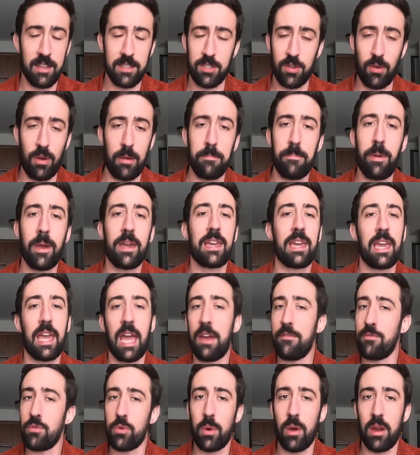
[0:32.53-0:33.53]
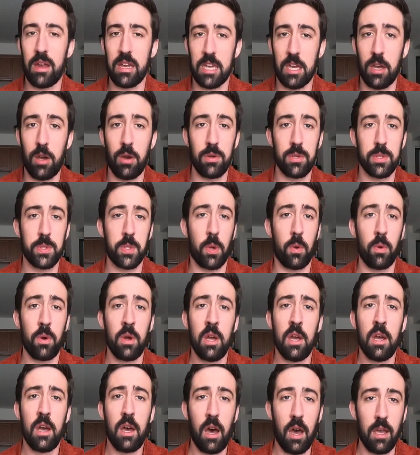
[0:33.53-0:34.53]
So I'm biking everywhere I go. So
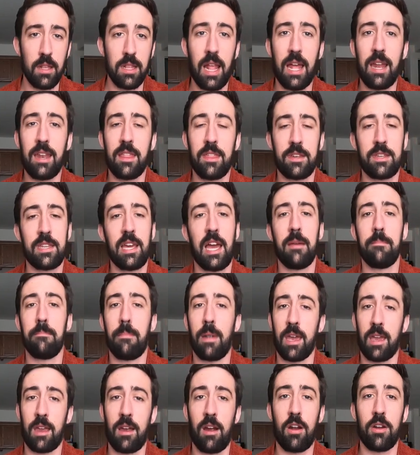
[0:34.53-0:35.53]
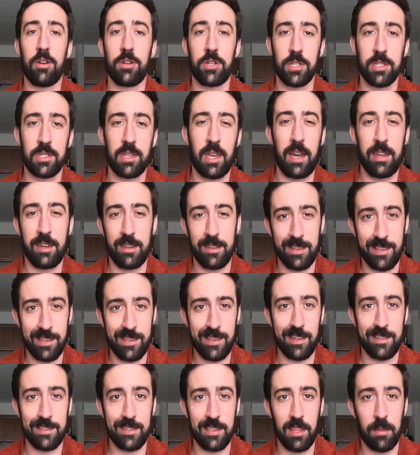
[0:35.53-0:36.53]
a lot of the time, my car just kind of
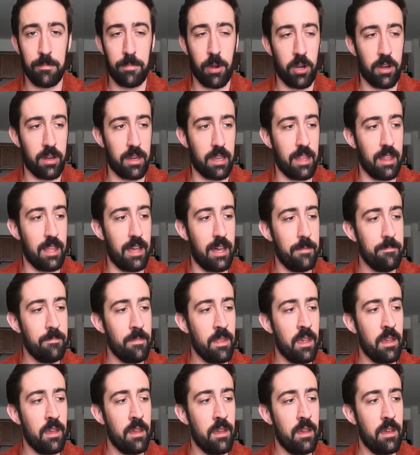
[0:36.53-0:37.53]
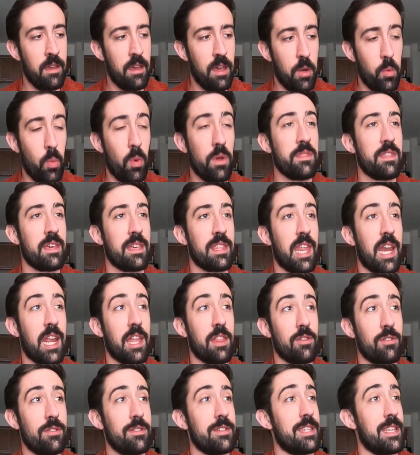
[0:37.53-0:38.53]
sits in the parking lot. And one thing that I
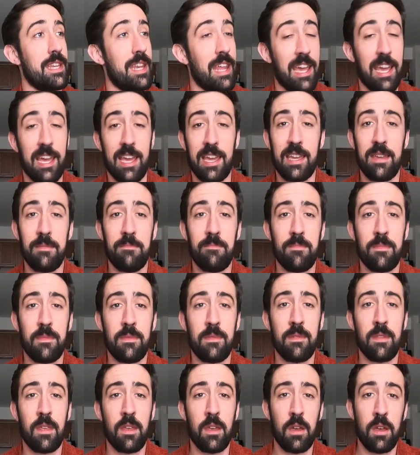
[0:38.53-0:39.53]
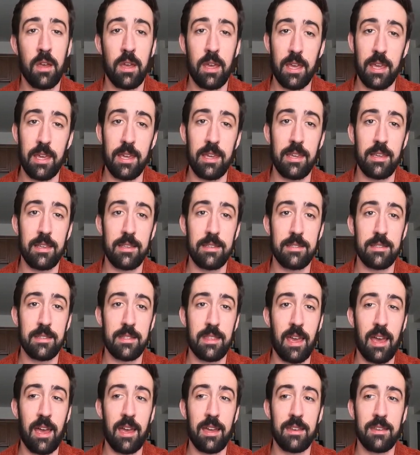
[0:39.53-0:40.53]
learned today is
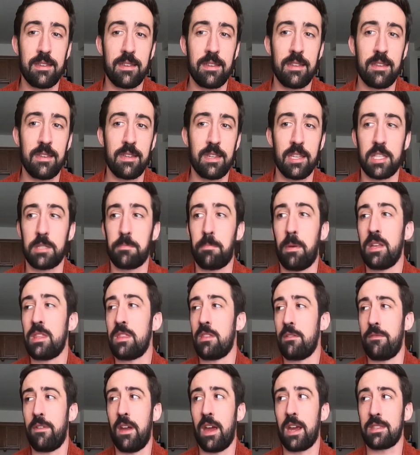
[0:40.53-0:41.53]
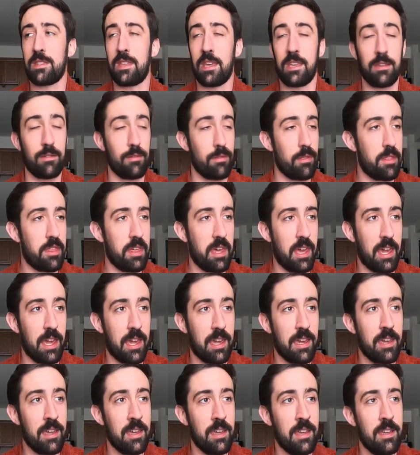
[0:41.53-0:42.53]
that despite the fact that you'd
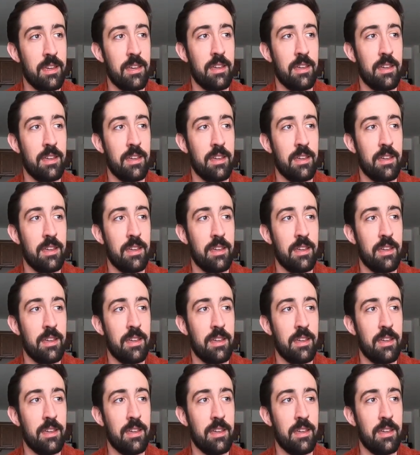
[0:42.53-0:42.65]
think